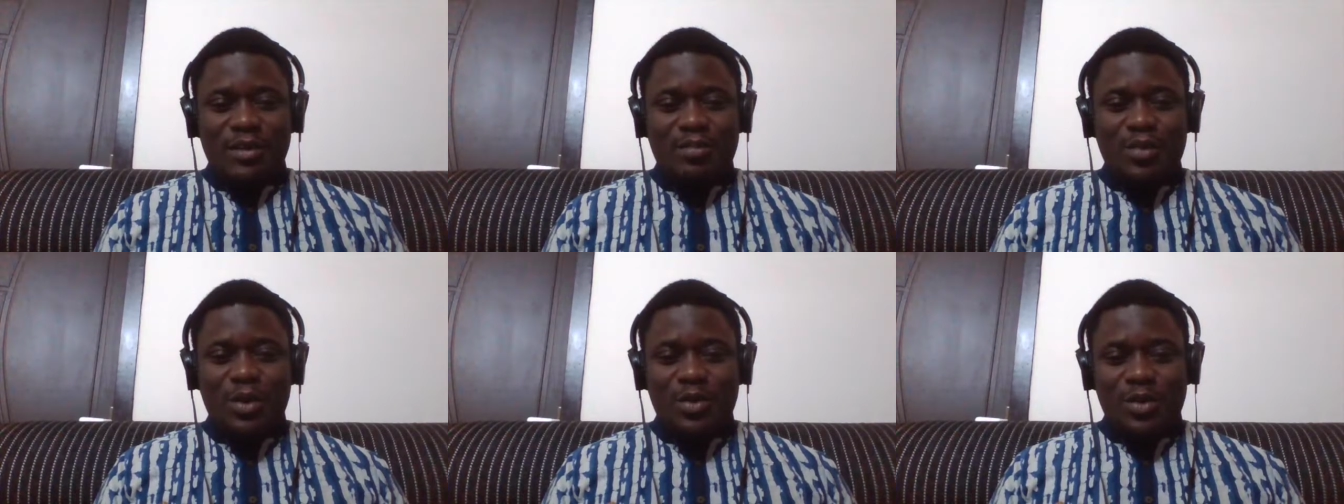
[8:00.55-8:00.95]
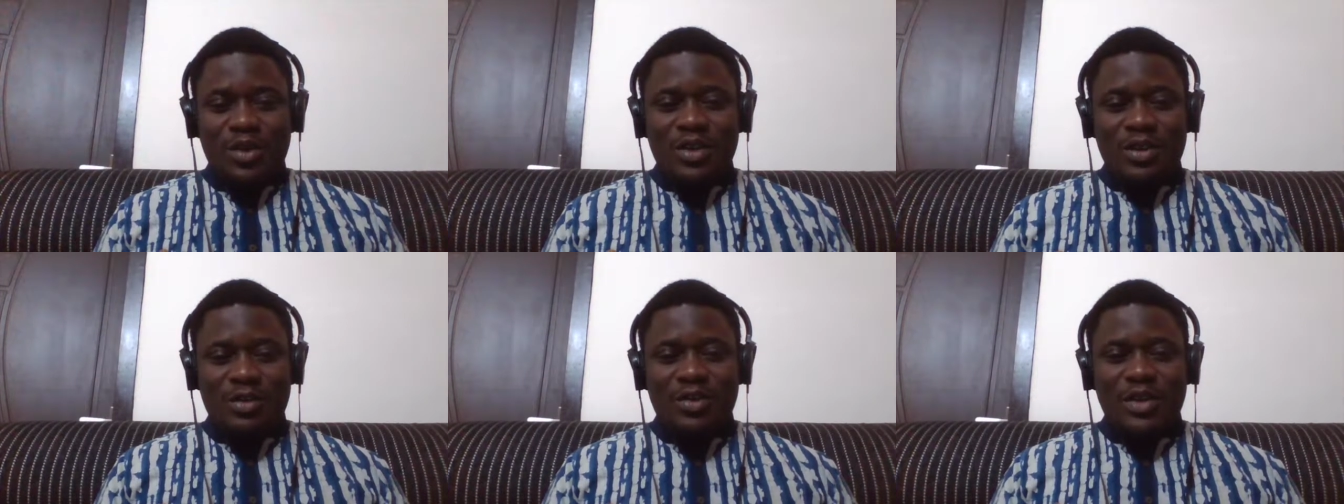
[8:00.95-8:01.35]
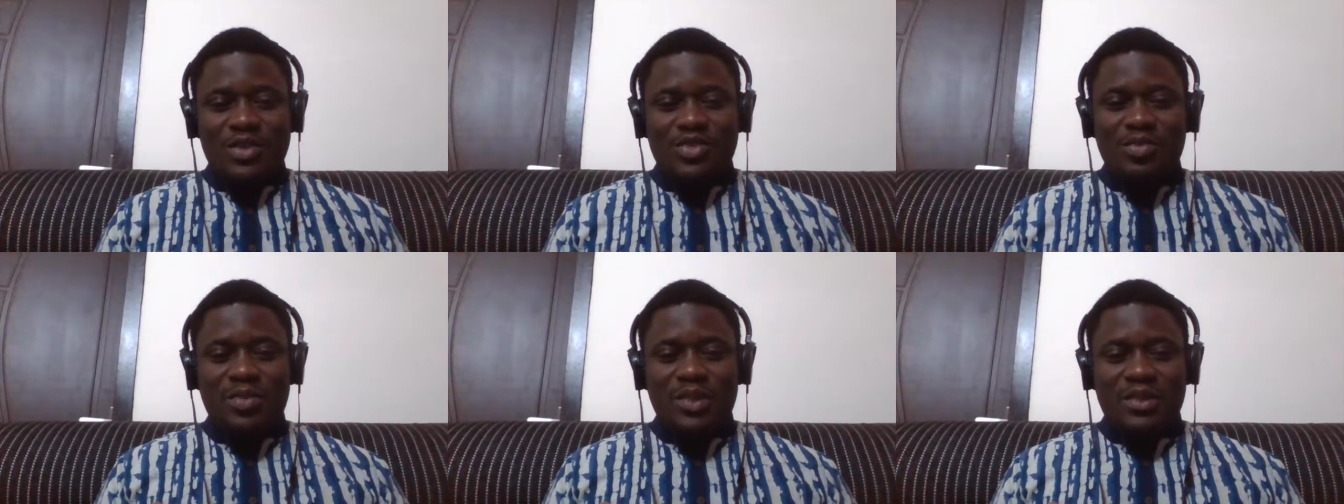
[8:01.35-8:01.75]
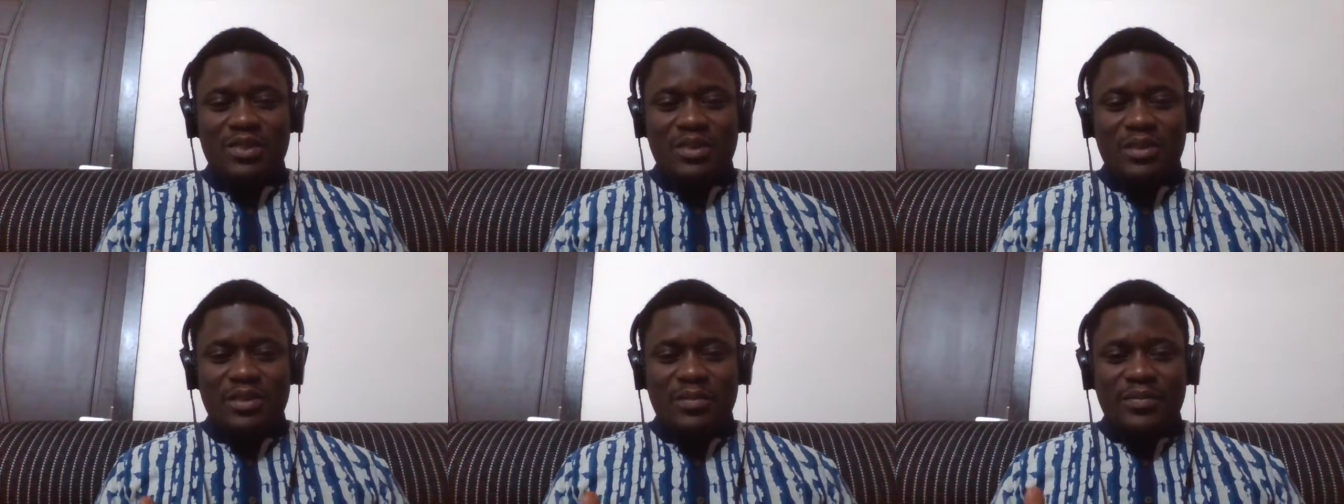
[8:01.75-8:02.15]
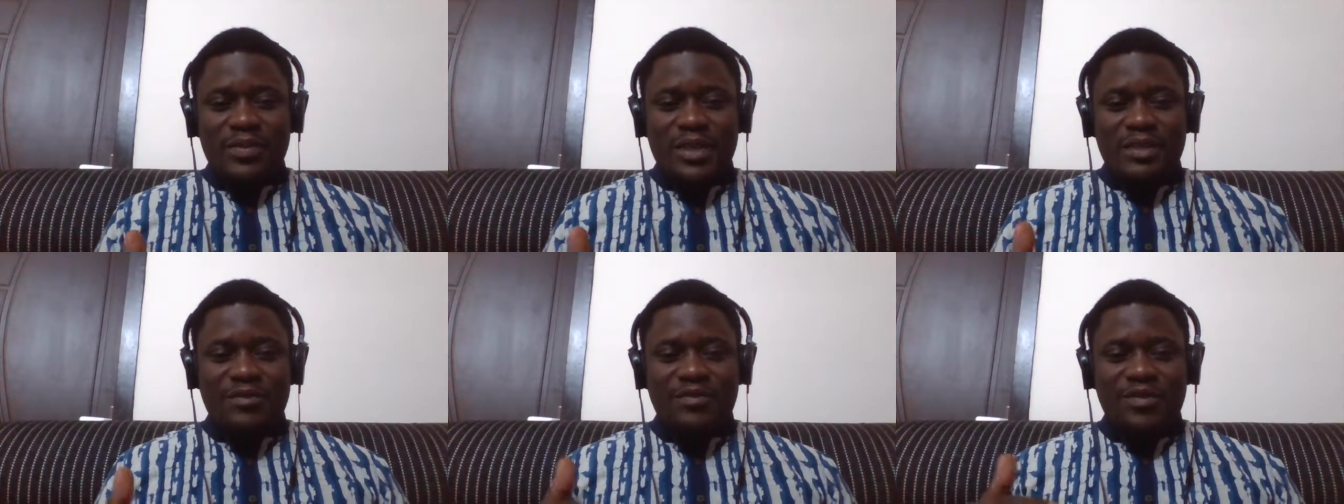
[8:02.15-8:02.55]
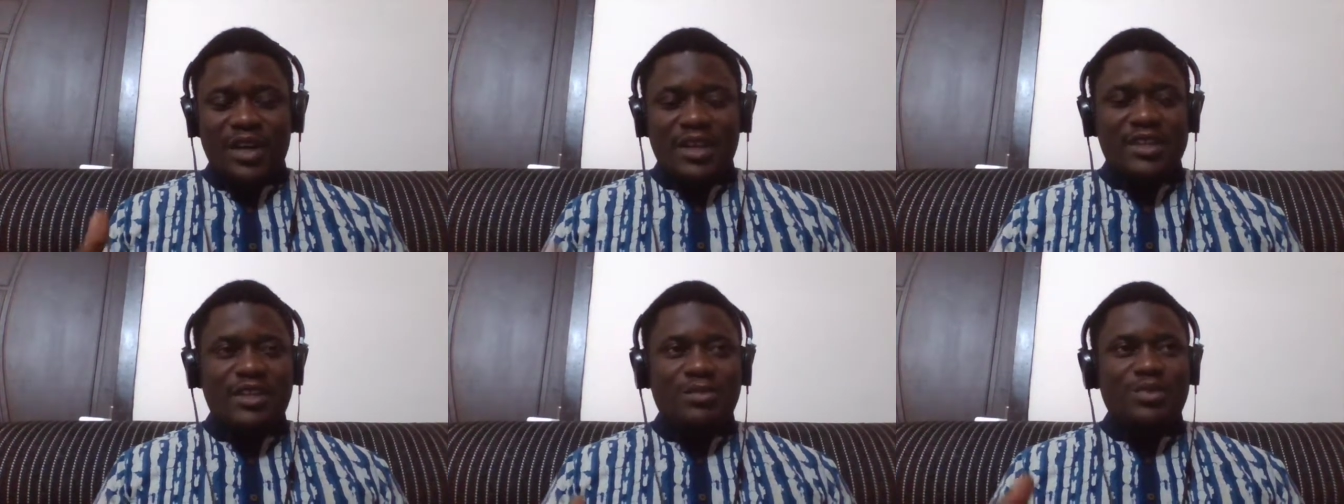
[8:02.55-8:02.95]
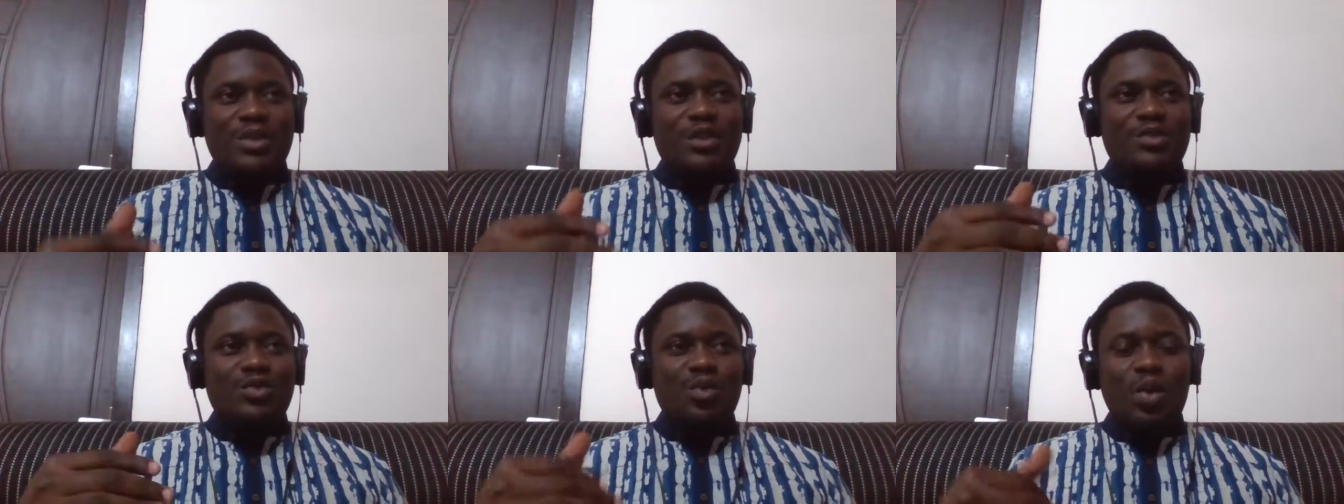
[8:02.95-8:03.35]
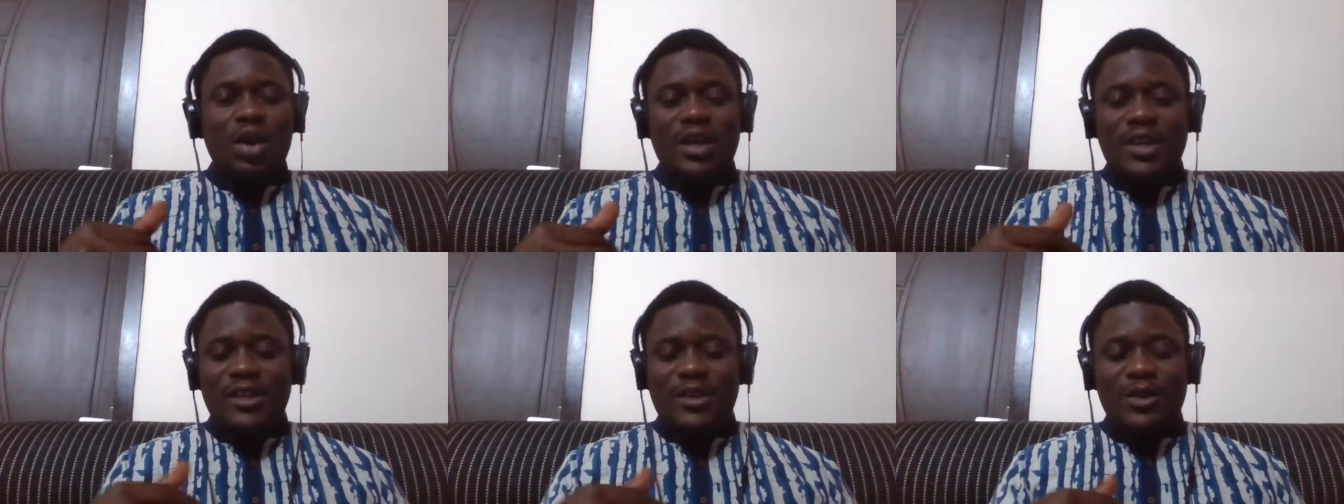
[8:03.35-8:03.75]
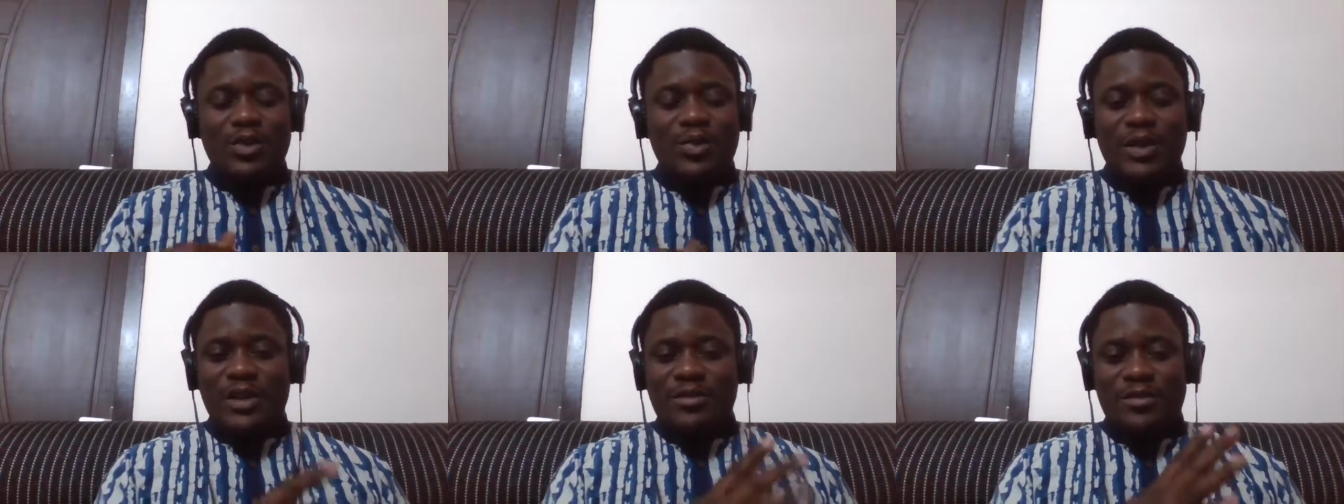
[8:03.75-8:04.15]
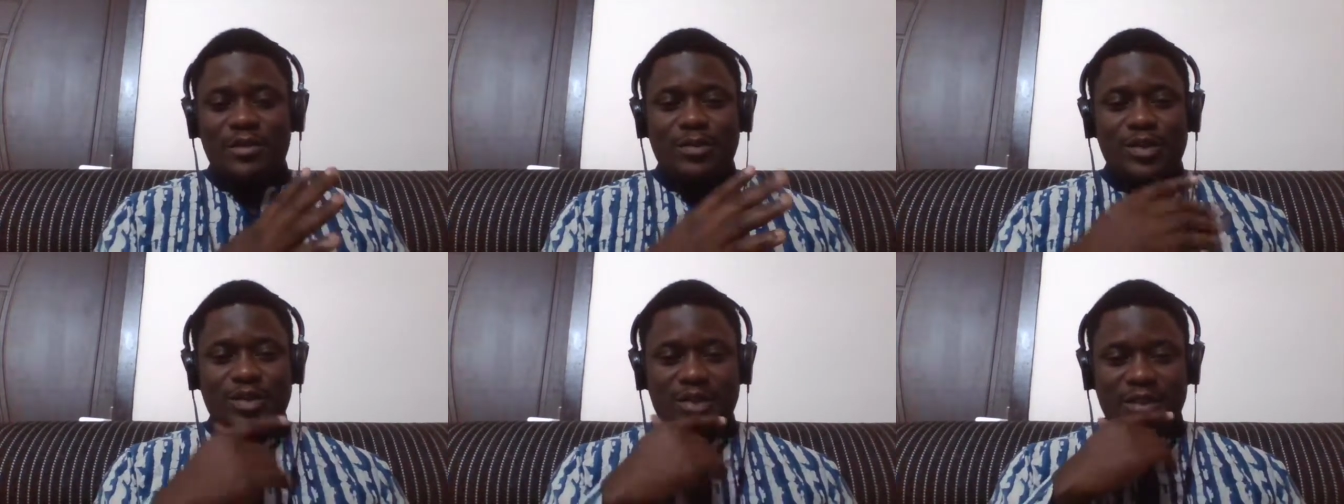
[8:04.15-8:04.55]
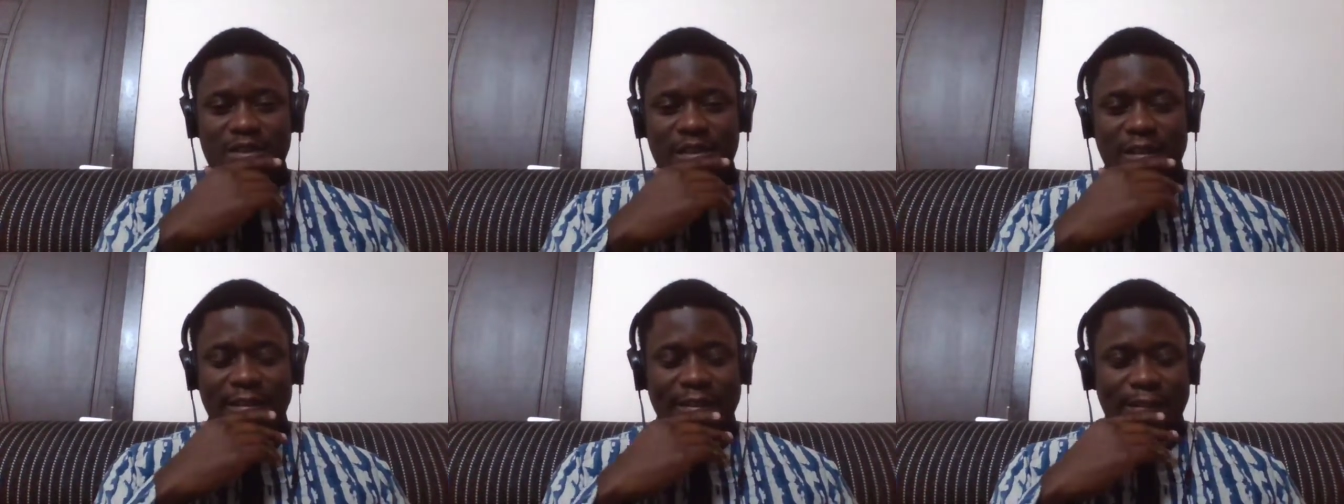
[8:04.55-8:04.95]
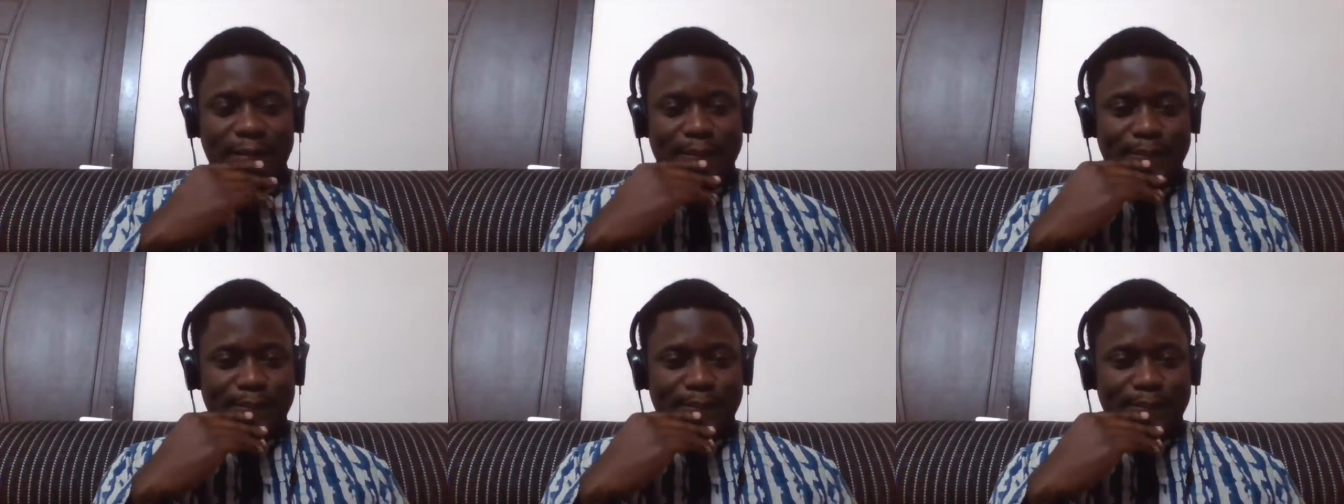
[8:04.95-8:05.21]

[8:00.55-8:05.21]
uh, moral arrangement find themselves walking away from the city.